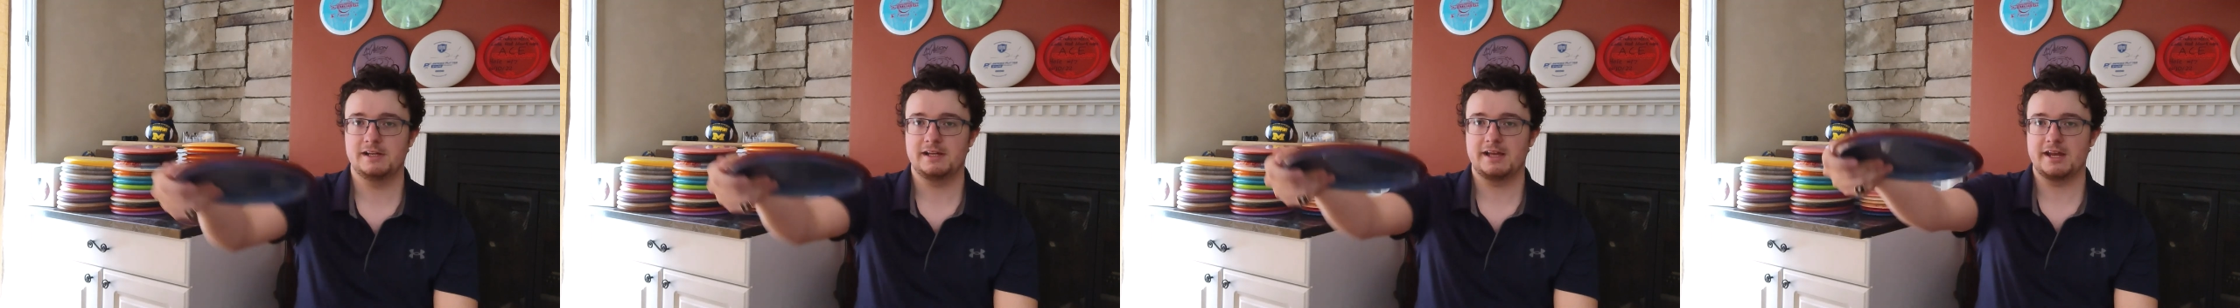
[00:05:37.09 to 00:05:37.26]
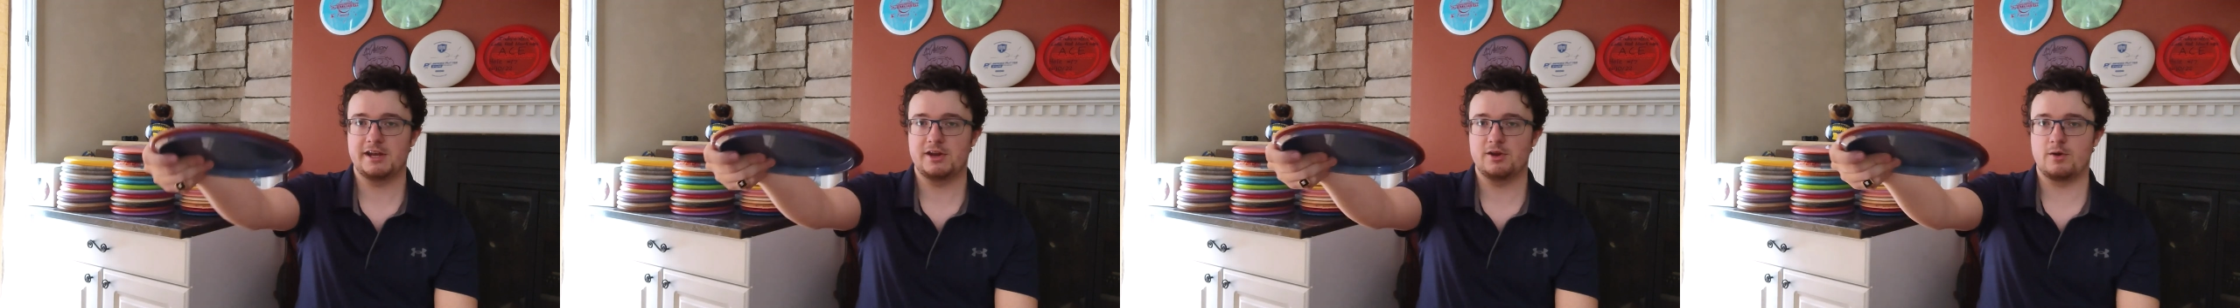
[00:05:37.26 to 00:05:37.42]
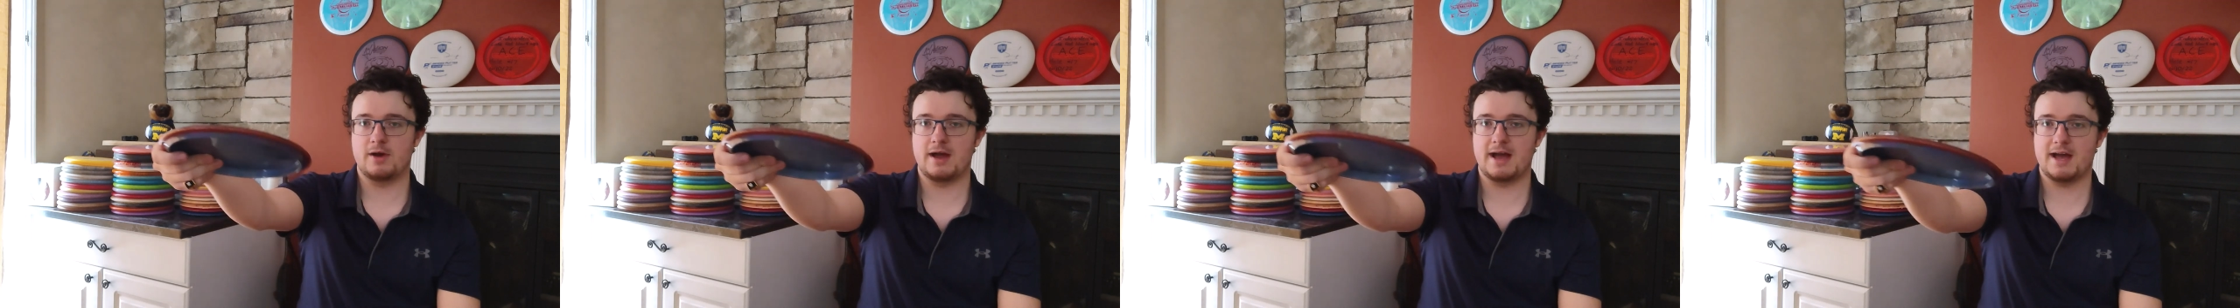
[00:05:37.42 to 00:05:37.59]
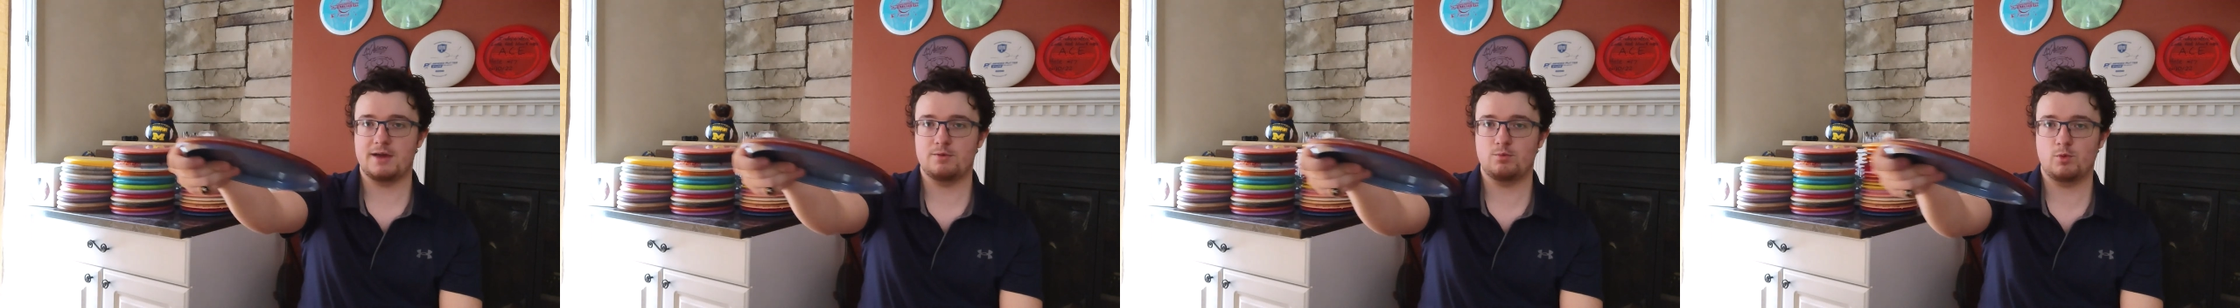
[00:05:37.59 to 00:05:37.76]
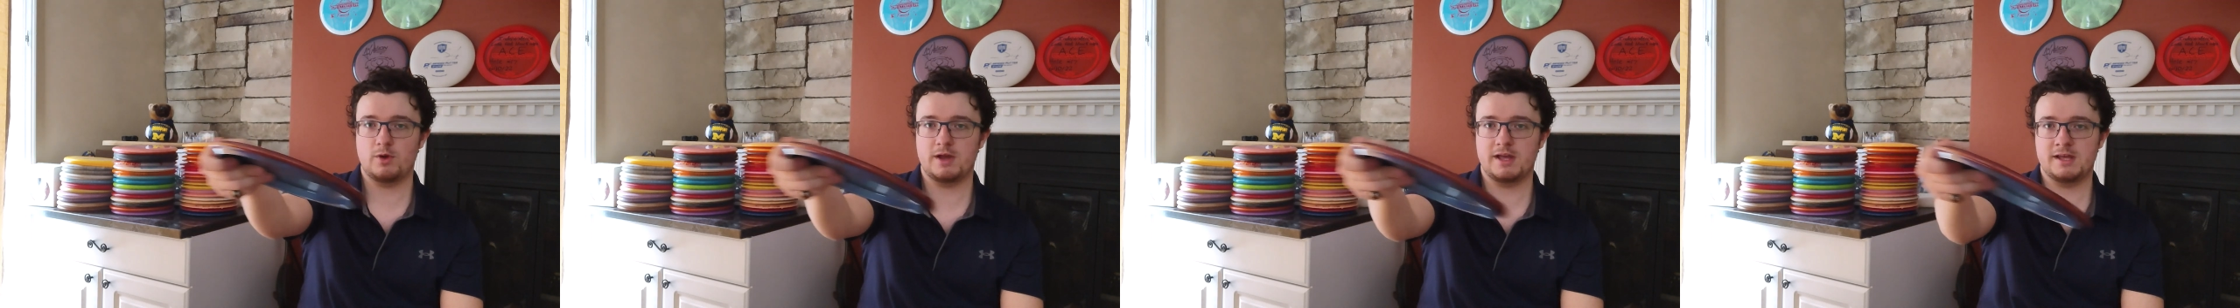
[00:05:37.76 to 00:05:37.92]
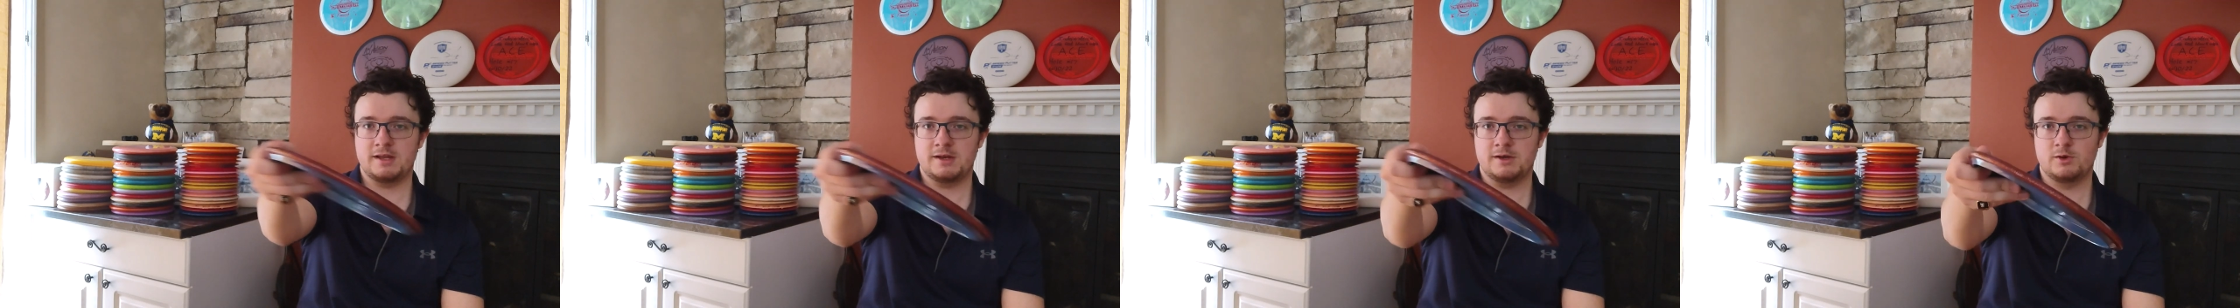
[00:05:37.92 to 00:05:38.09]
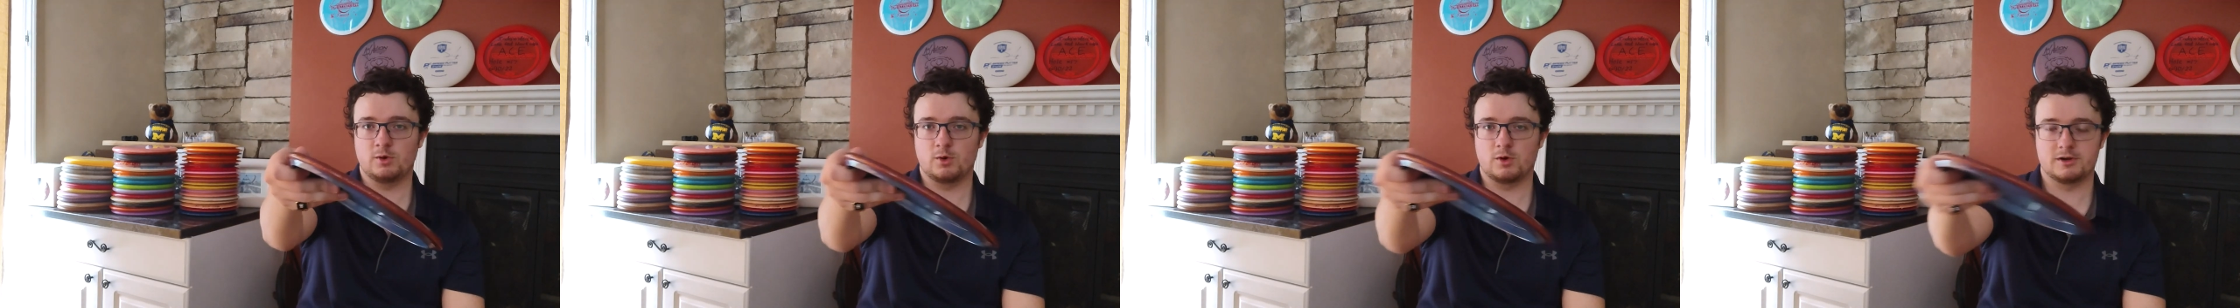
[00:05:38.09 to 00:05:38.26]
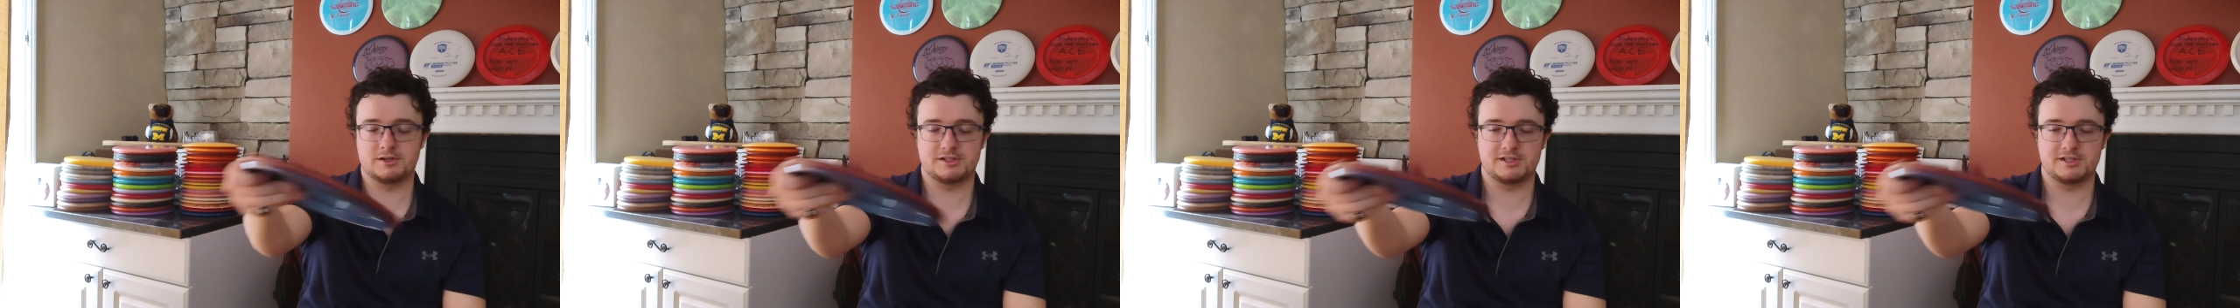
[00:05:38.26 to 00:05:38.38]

into a headwind or